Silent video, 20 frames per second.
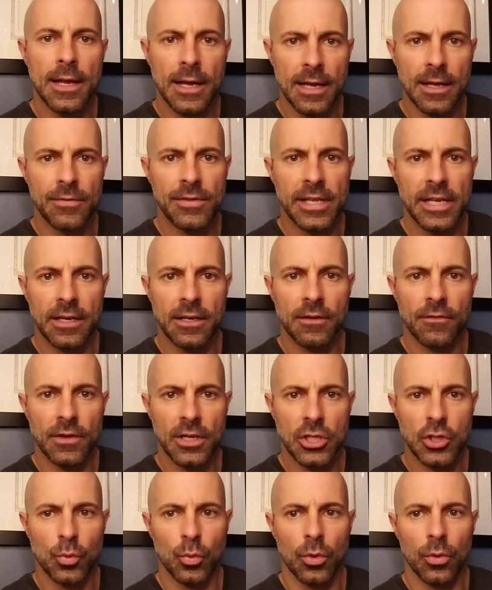in the
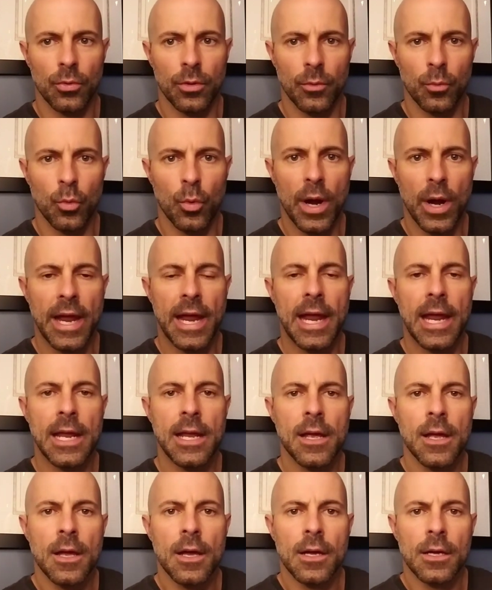individual. The way,